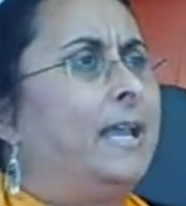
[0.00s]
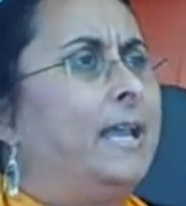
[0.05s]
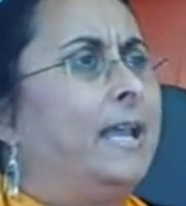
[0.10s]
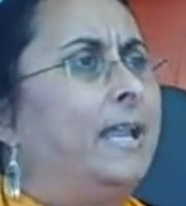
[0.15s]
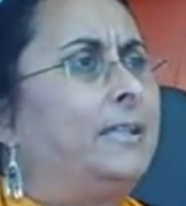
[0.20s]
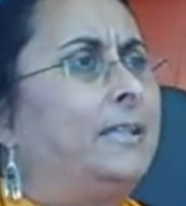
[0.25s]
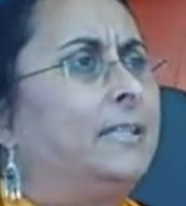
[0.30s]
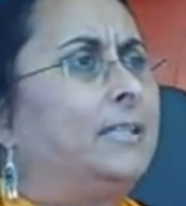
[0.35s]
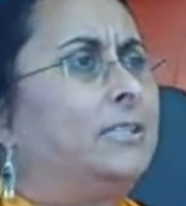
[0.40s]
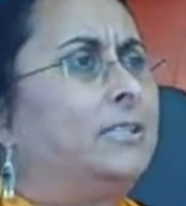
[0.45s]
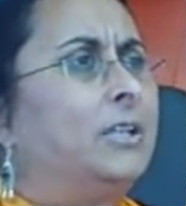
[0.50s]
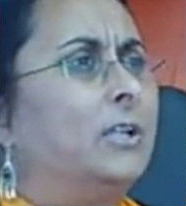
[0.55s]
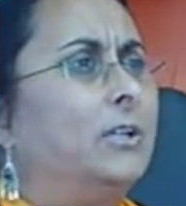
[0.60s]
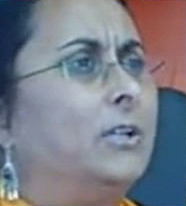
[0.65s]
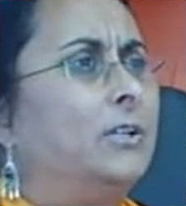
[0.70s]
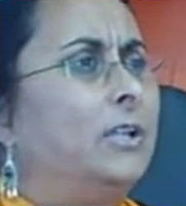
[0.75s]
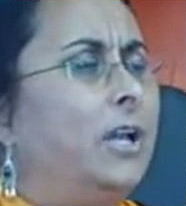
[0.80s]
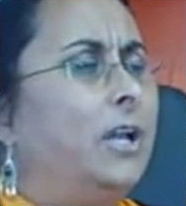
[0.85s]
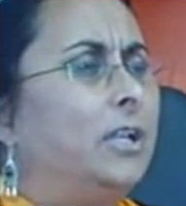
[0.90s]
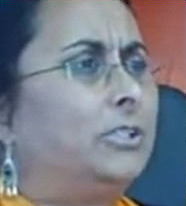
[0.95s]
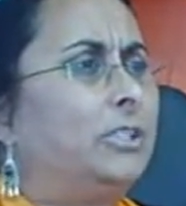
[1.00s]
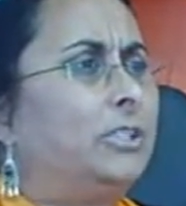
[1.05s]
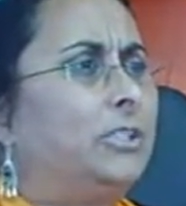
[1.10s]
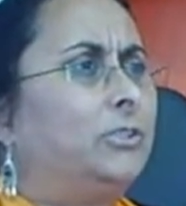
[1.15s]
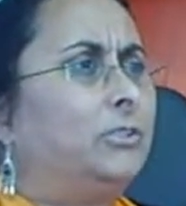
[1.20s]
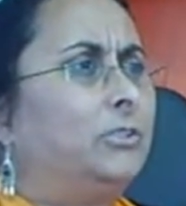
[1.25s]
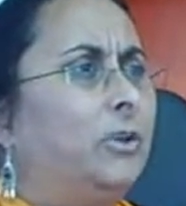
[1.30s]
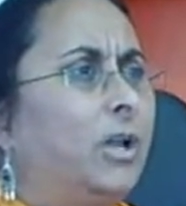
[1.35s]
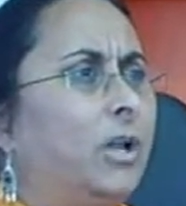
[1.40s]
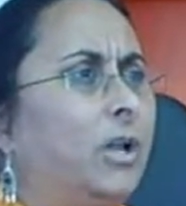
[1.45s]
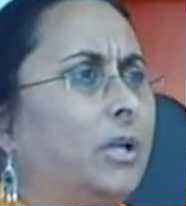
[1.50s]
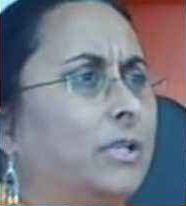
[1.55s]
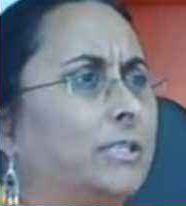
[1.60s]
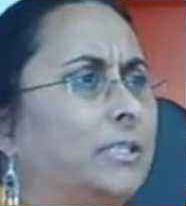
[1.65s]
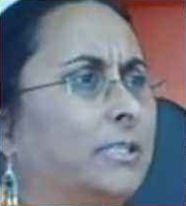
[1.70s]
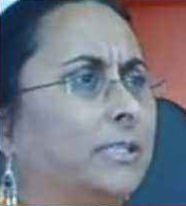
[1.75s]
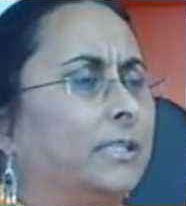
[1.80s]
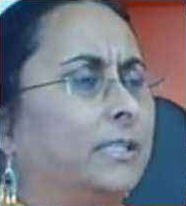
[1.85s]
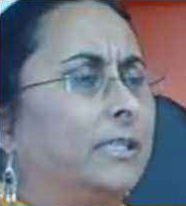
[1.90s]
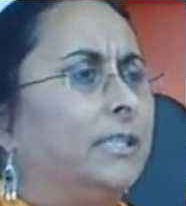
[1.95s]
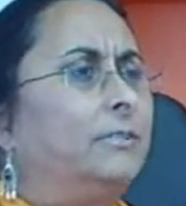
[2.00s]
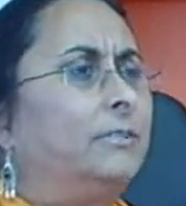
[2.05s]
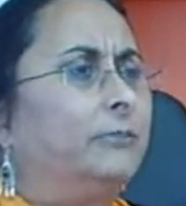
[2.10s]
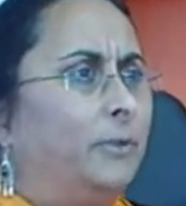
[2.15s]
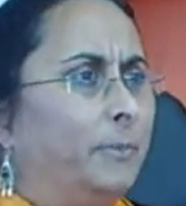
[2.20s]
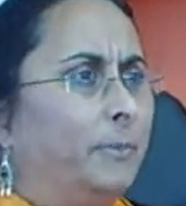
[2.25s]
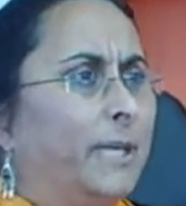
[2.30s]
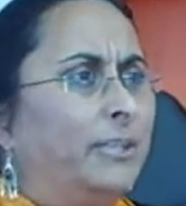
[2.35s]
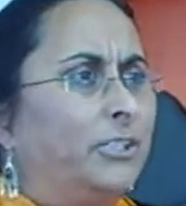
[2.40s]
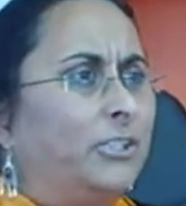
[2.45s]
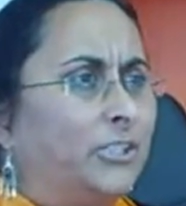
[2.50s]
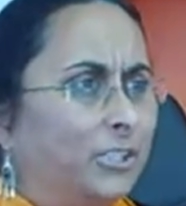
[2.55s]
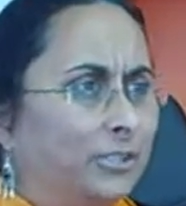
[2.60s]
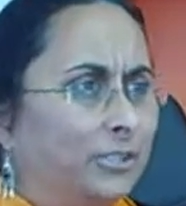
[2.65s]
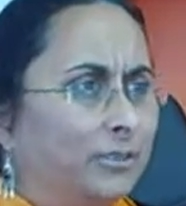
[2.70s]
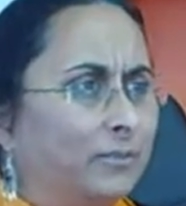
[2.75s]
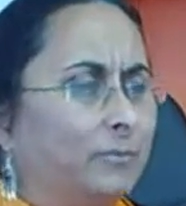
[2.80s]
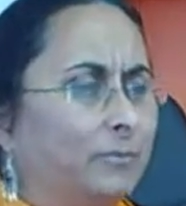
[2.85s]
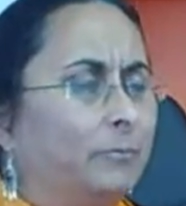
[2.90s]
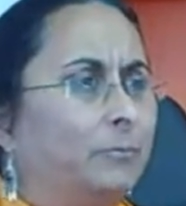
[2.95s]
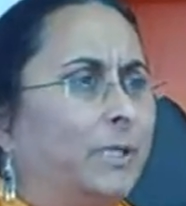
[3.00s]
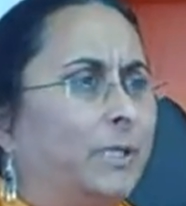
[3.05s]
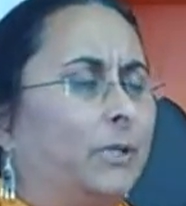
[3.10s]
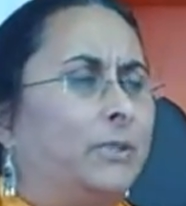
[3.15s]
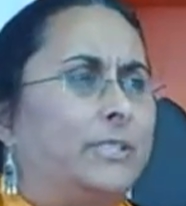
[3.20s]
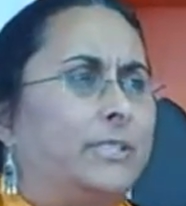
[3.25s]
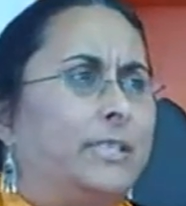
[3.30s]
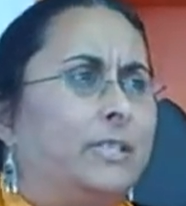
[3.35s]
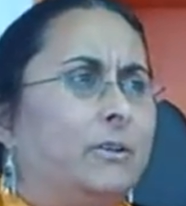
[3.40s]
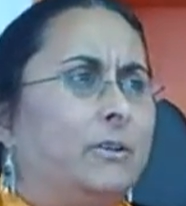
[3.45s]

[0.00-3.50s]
And it's largely to ask information because they